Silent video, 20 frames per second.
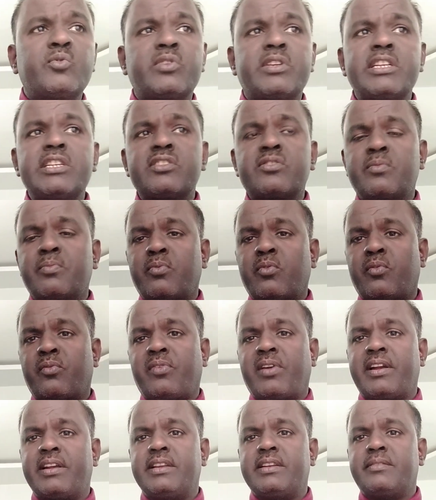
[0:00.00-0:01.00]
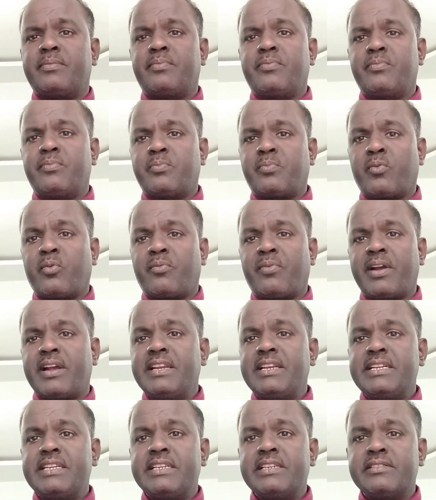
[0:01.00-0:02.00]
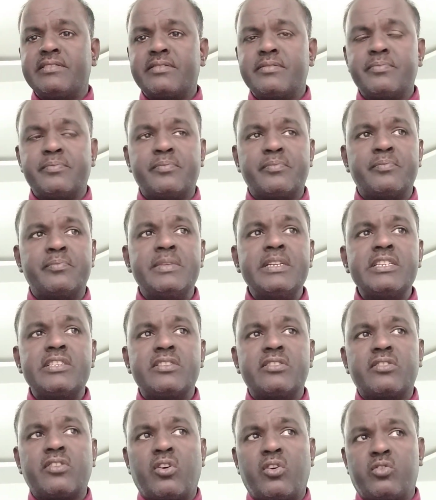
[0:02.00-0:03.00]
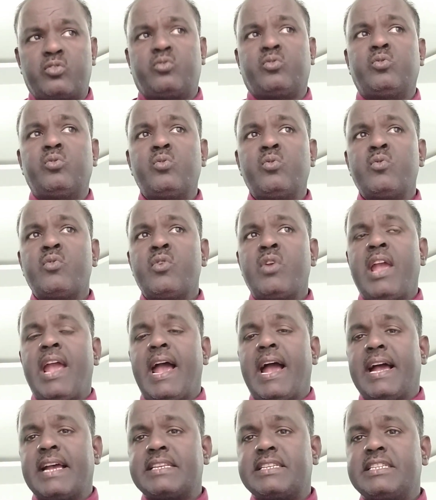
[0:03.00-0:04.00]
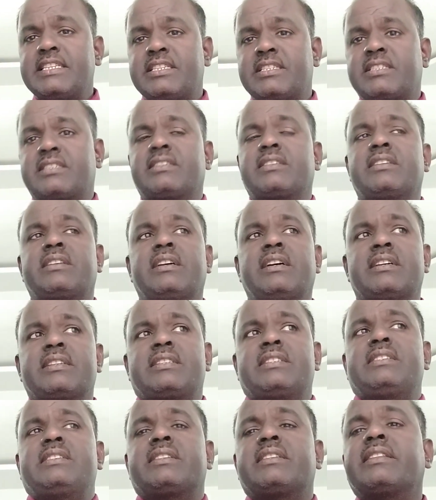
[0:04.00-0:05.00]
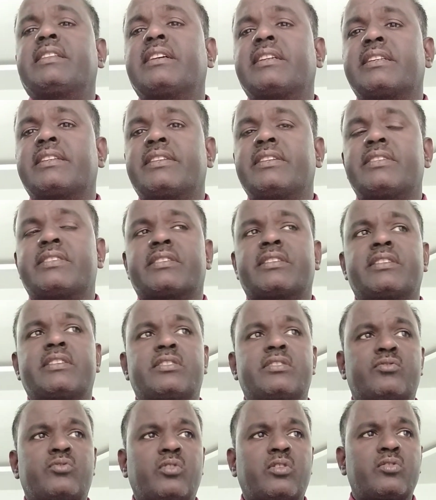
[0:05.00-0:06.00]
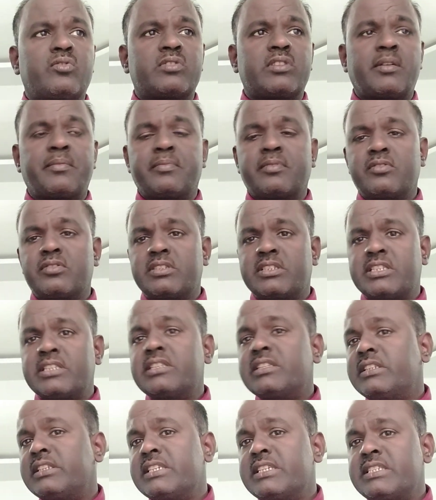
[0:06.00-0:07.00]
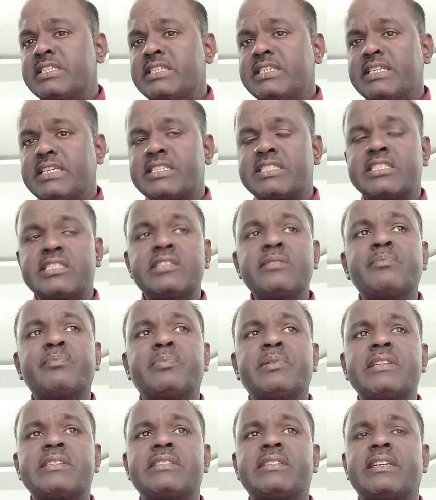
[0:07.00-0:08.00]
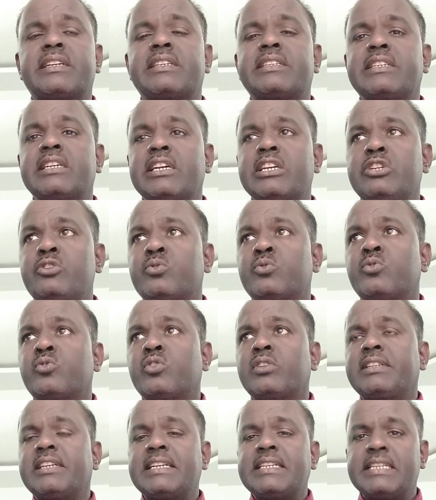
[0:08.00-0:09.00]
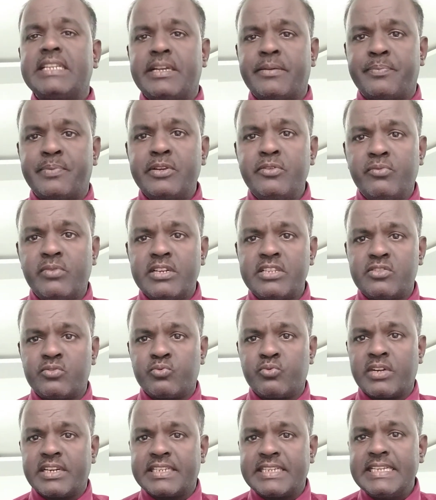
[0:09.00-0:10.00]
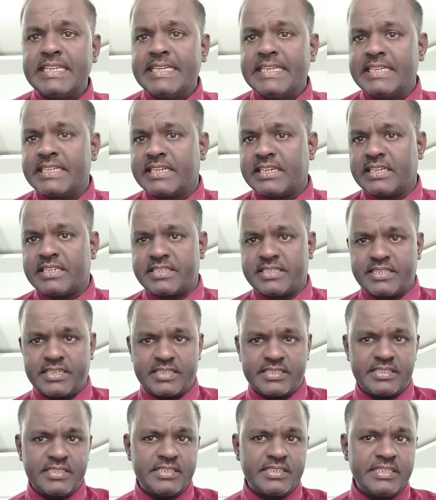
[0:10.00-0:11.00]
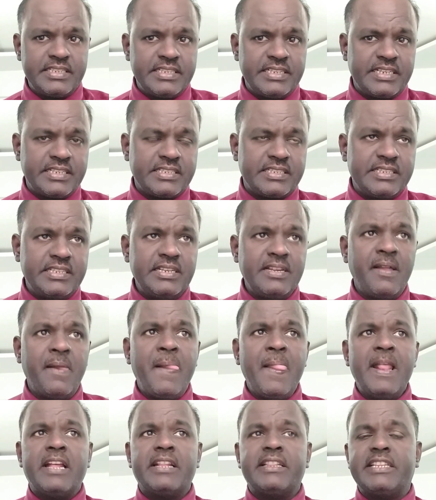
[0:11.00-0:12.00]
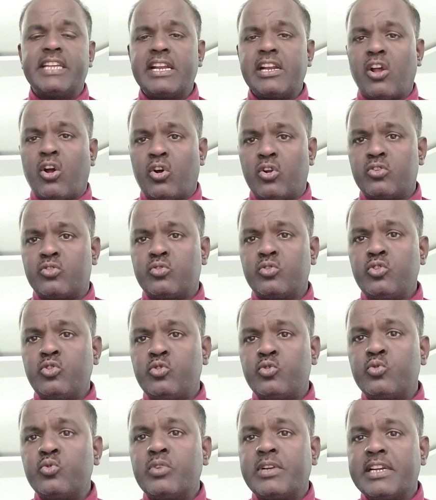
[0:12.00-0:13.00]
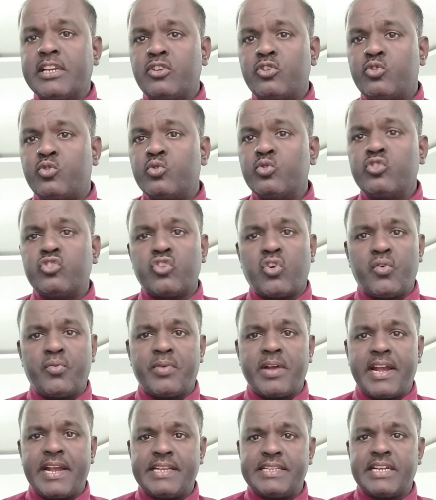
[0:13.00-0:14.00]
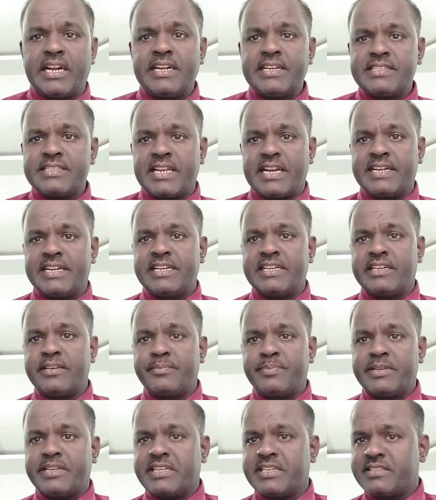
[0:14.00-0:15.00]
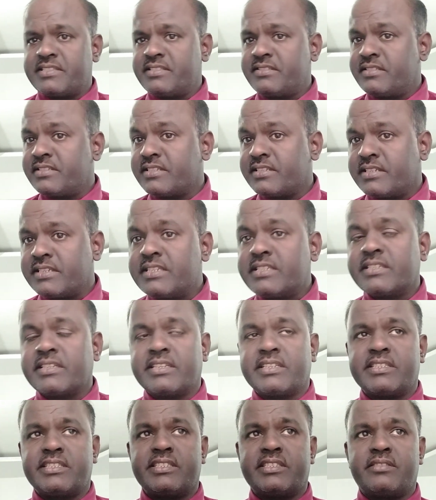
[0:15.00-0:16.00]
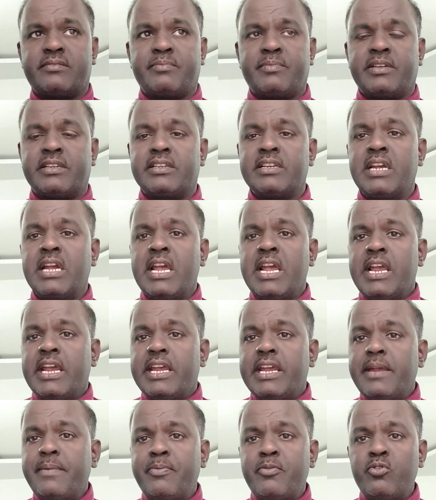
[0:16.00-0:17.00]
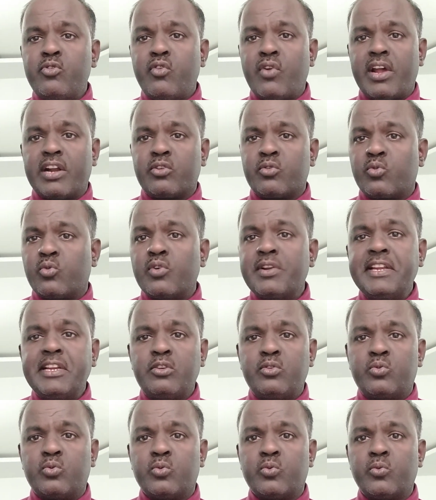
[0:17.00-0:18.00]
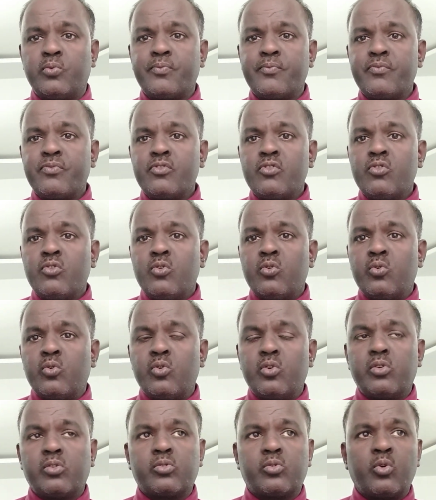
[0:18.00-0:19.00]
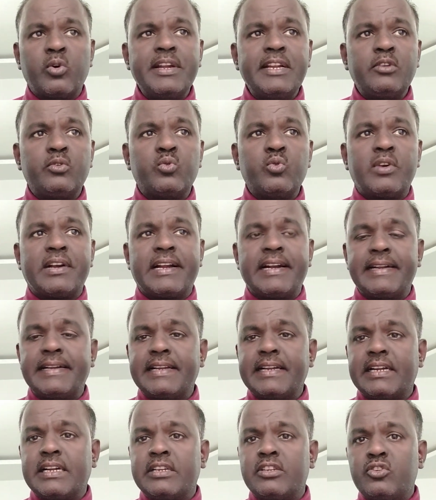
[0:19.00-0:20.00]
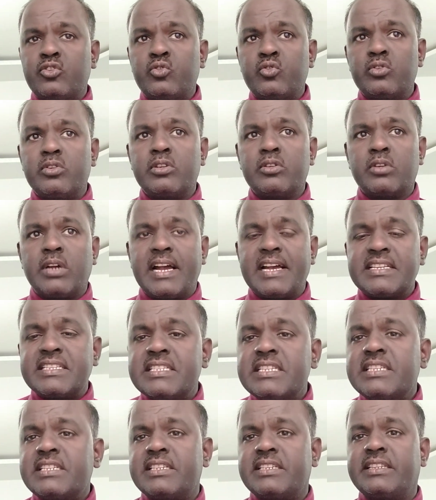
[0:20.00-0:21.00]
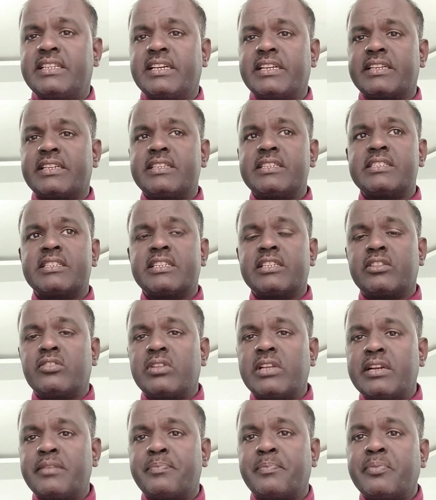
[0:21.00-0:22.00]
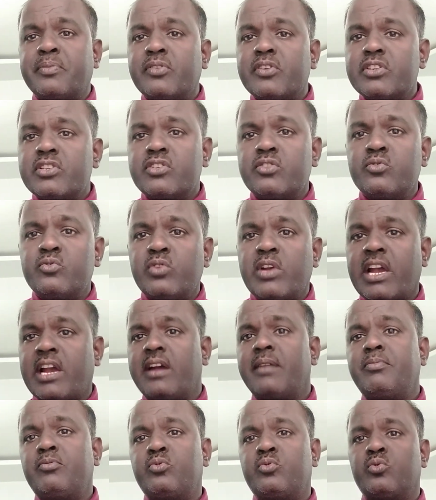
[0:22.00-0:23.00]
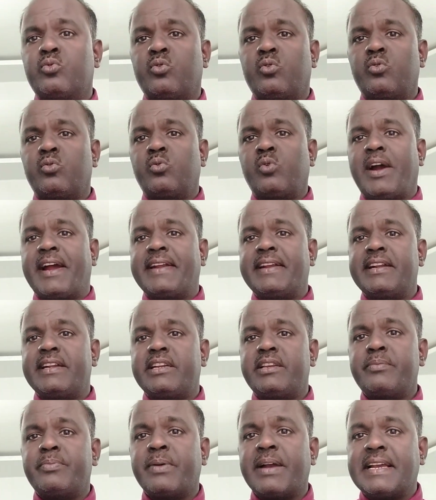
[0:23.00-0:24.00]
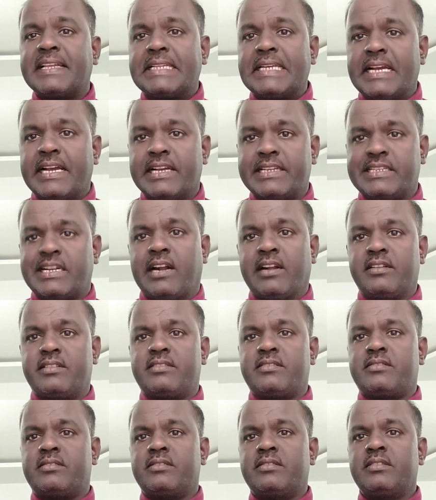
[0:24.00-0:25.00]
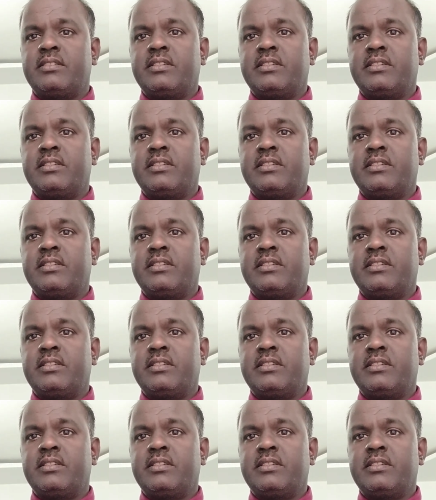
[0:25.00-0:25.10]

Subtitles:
to risk profiling means how to assess the risk. So this is a simple idea. You know that everyone's working in constructions industry, then also you can use of hazards identifications risk assessment. If you are going to conduct assess the risk, then first you have to identify the hazards,